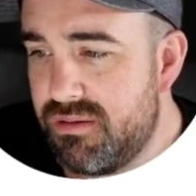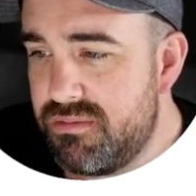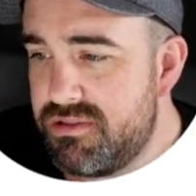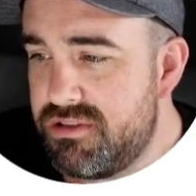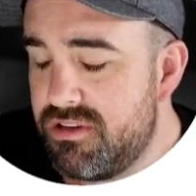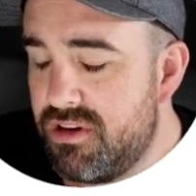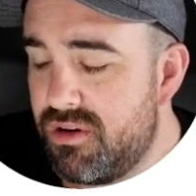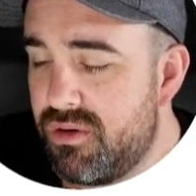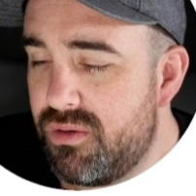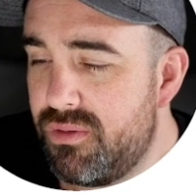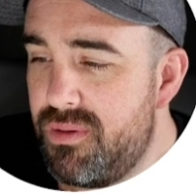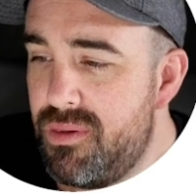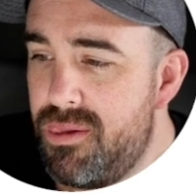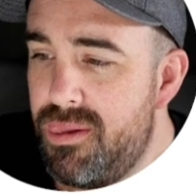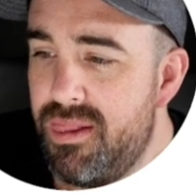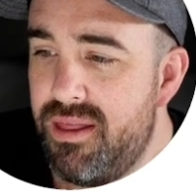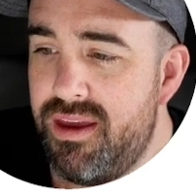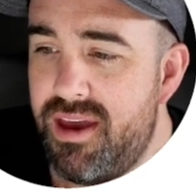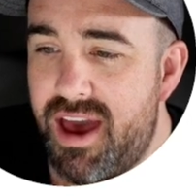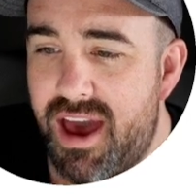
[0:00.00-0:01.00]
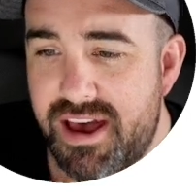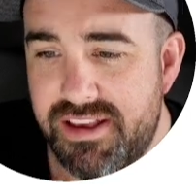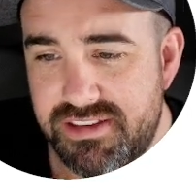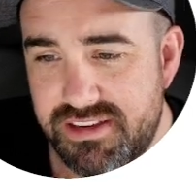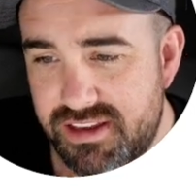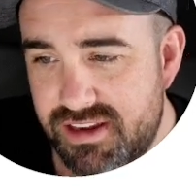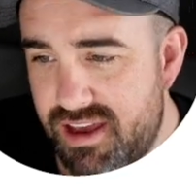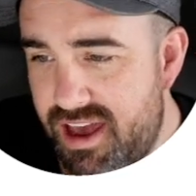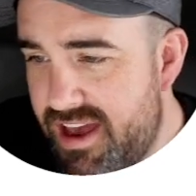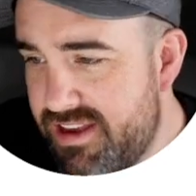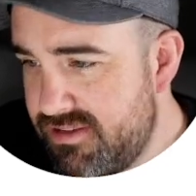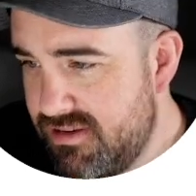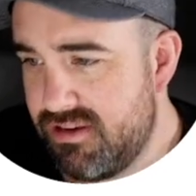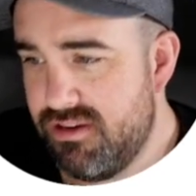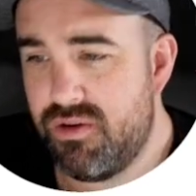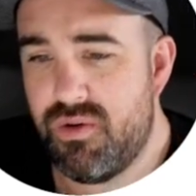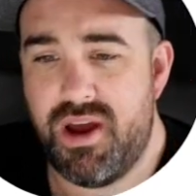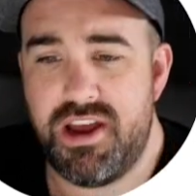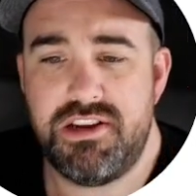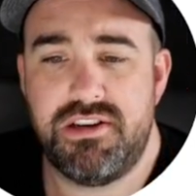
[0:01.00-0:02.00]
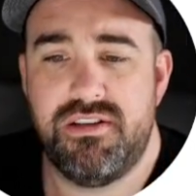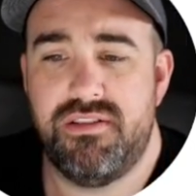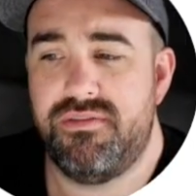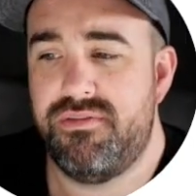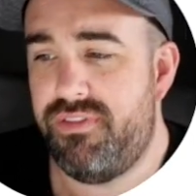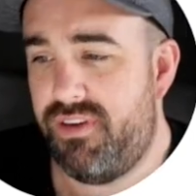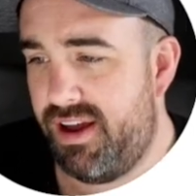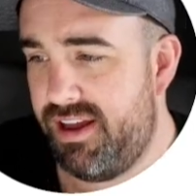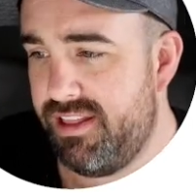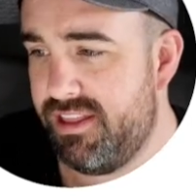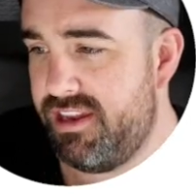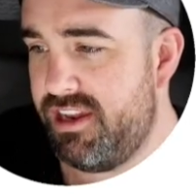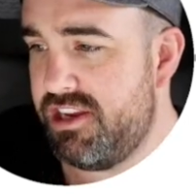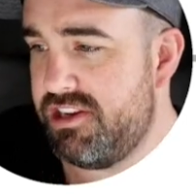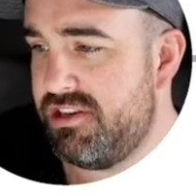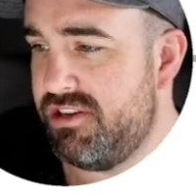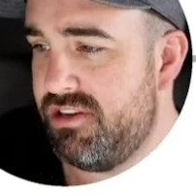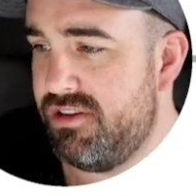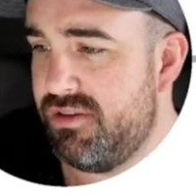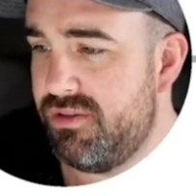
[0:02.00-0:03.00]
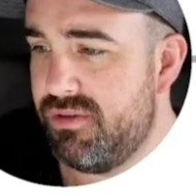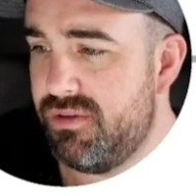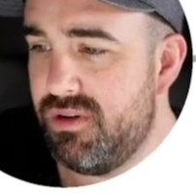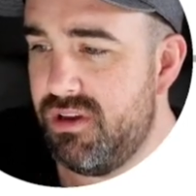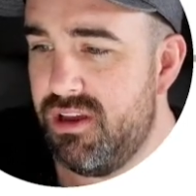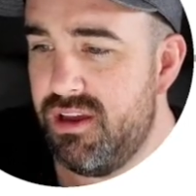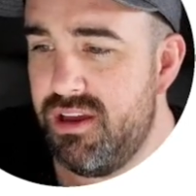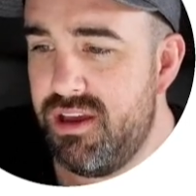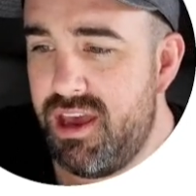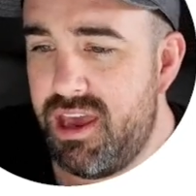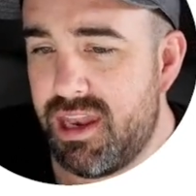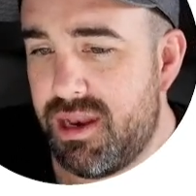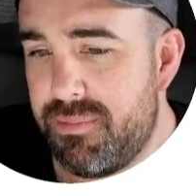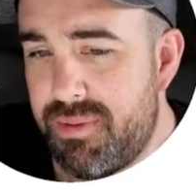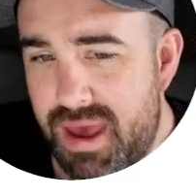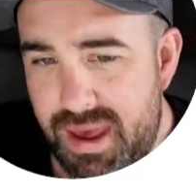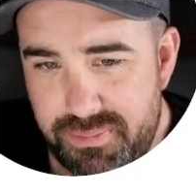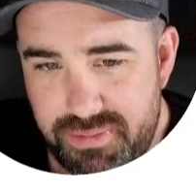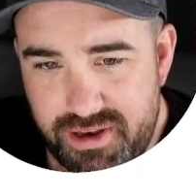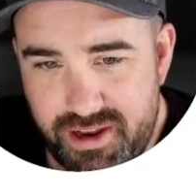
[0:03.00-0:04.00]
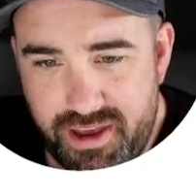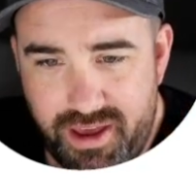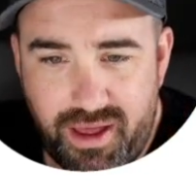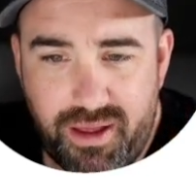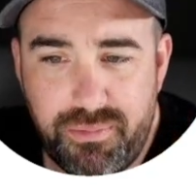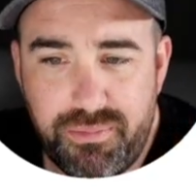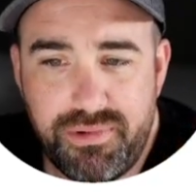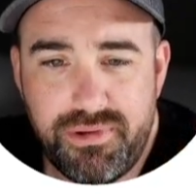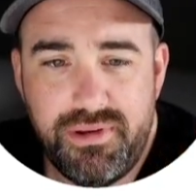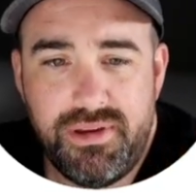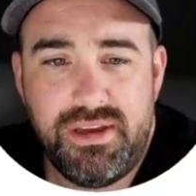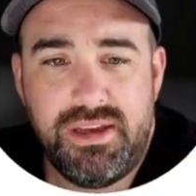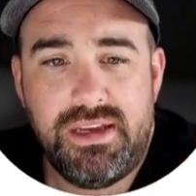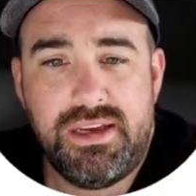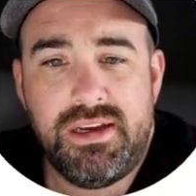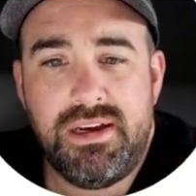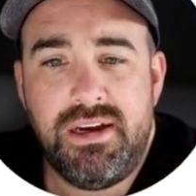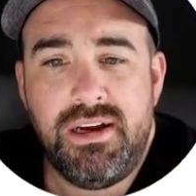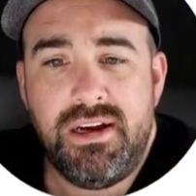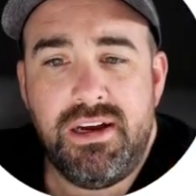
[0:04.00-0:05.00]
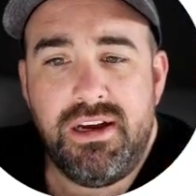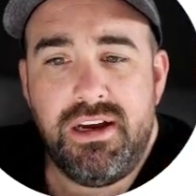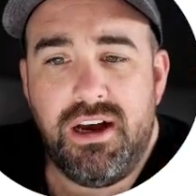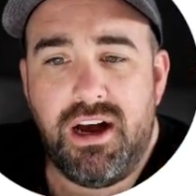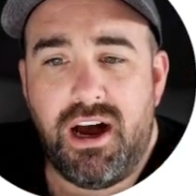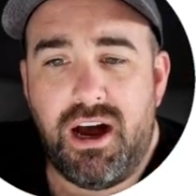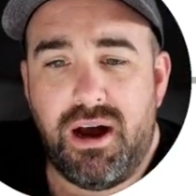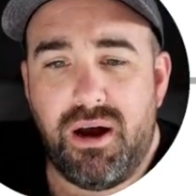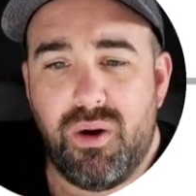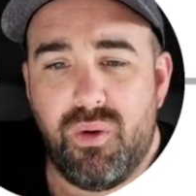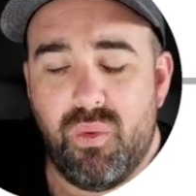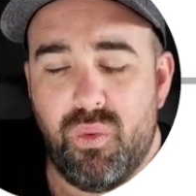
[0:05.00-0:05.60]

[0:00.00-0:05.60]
So ask ask a question, file an issue, and I'm happy to help. Uh,